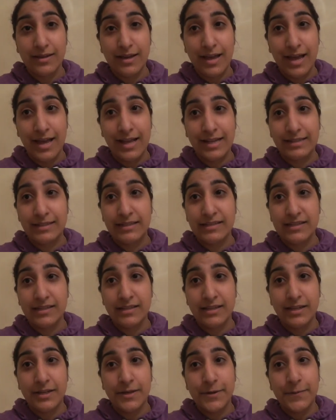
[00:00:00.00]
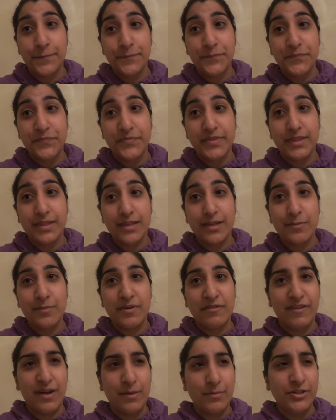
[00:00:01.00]
And
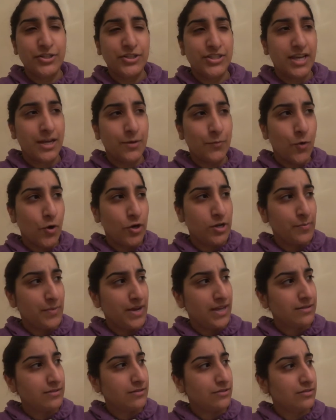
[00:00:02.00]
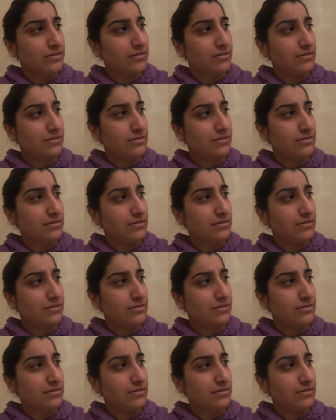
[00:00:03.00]
my family just kind of walking past, just